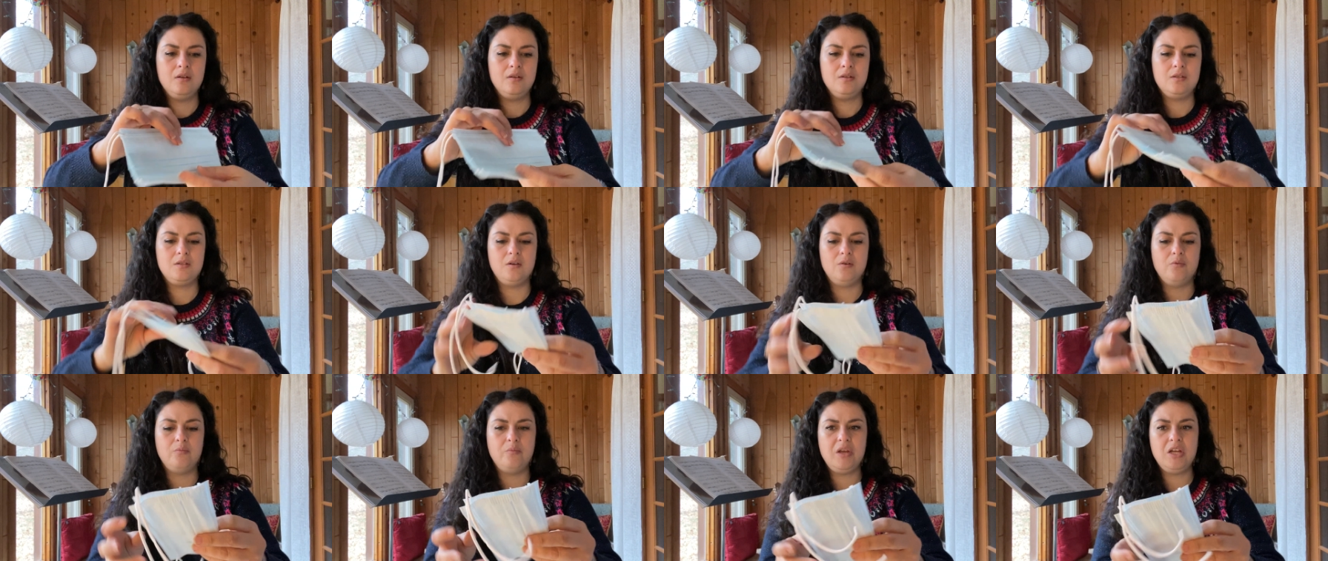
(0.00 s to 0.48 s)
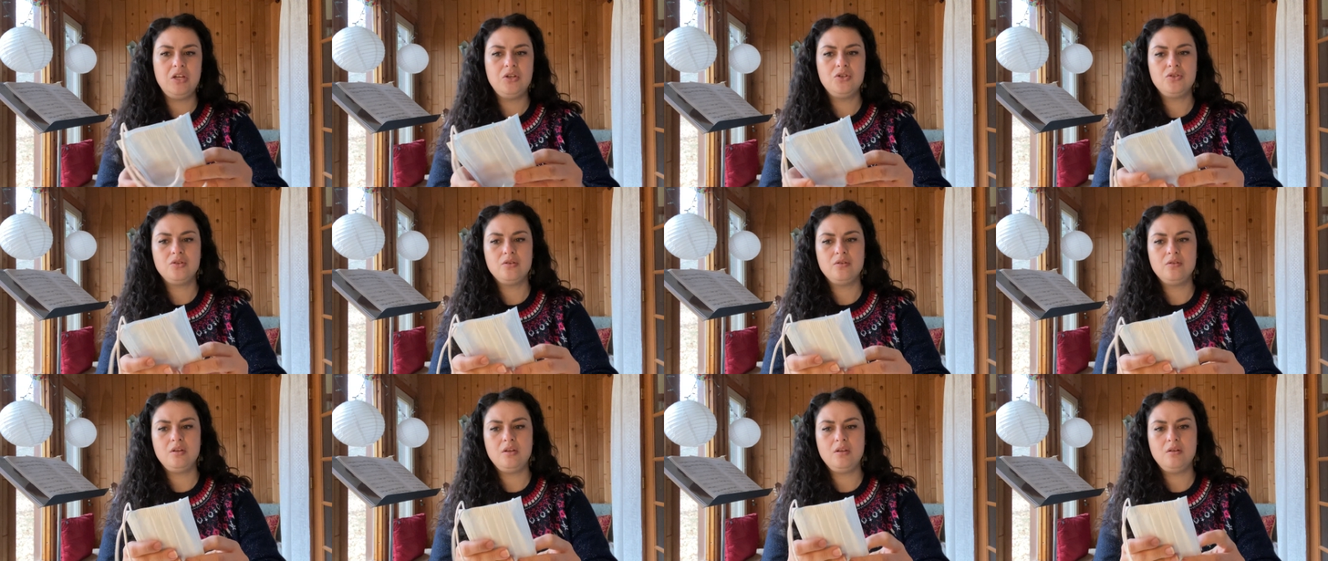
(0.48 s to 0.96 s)
So make
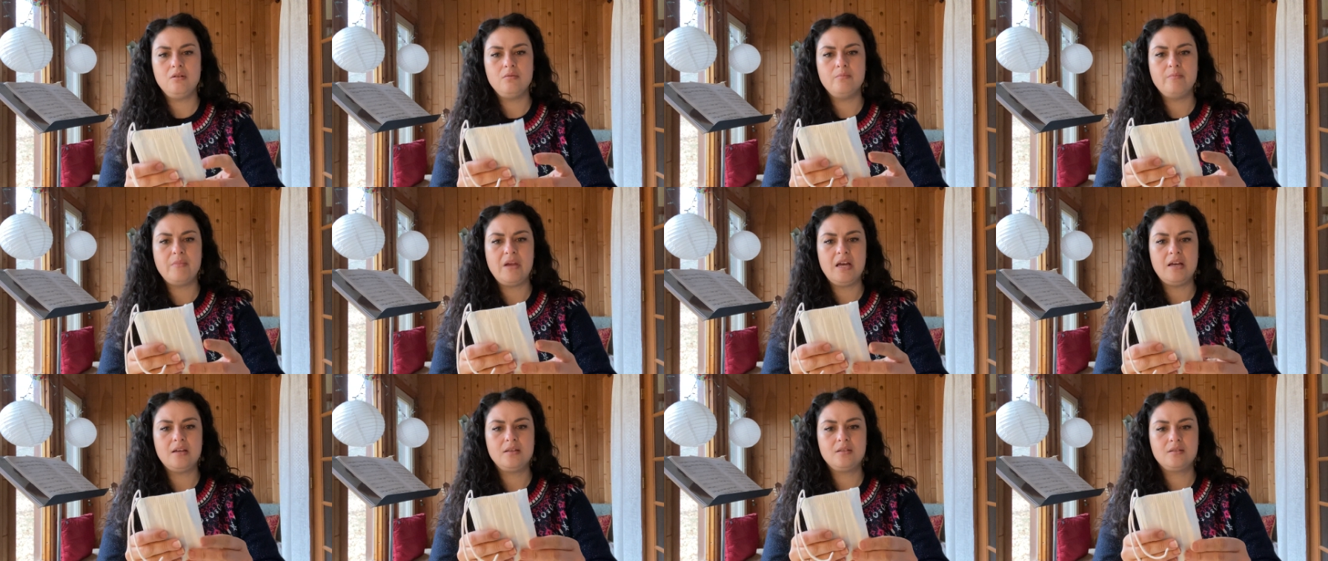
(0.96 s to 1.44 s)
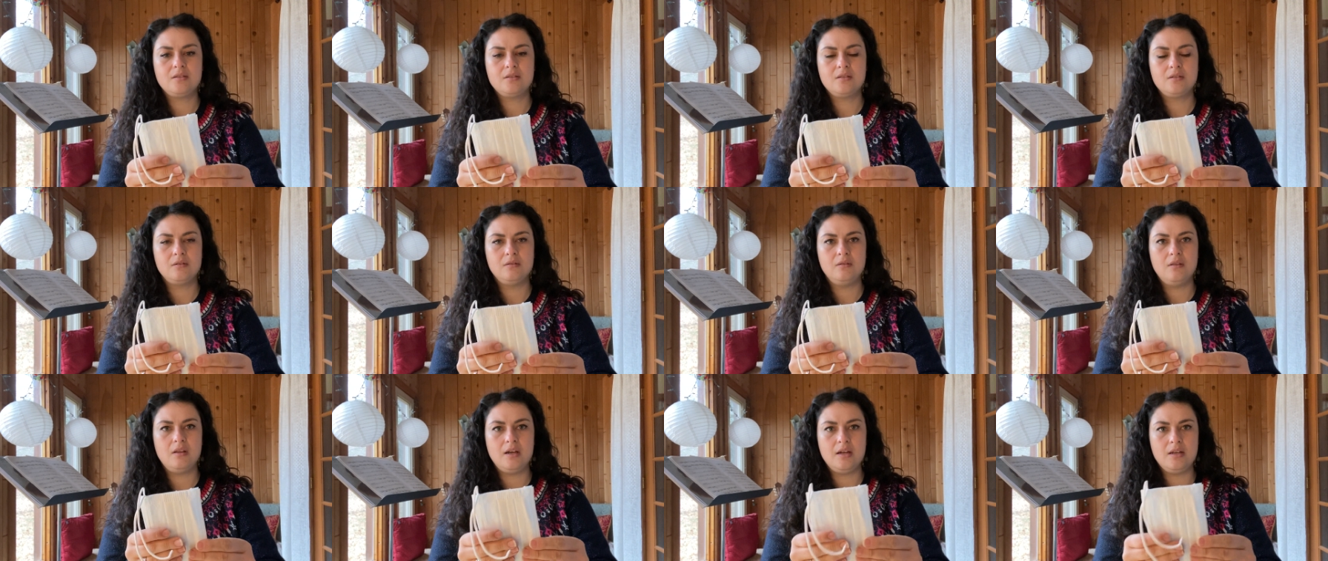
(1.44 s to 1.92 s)
sure that your masks
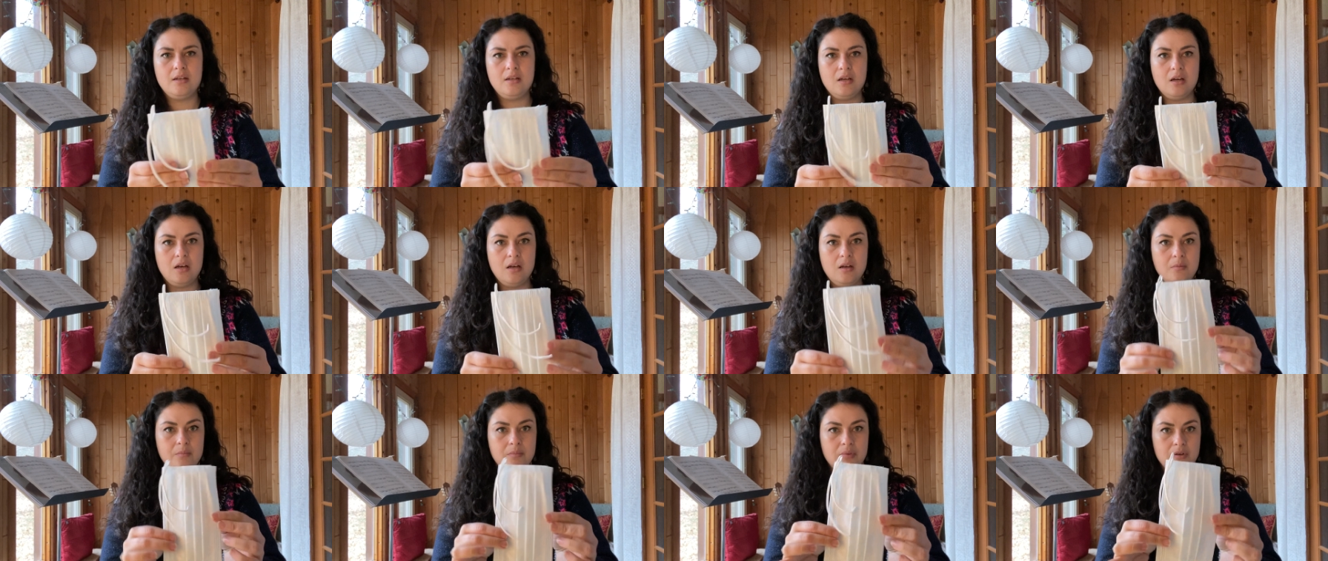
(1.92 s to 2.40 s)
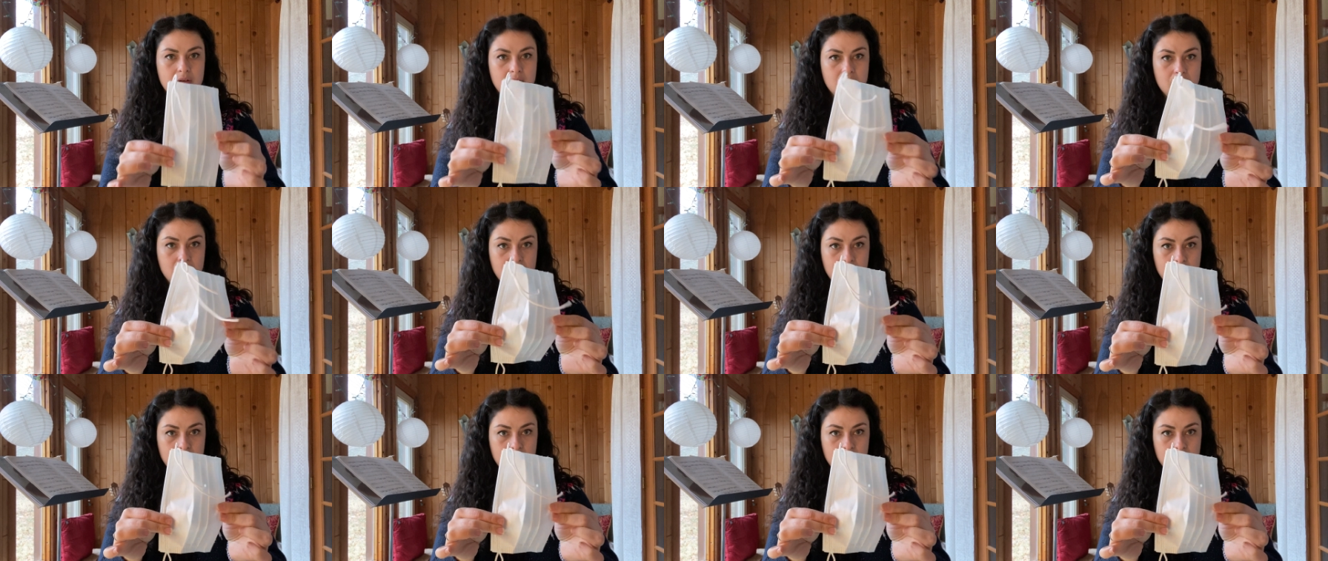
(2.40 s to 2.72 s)
are lined up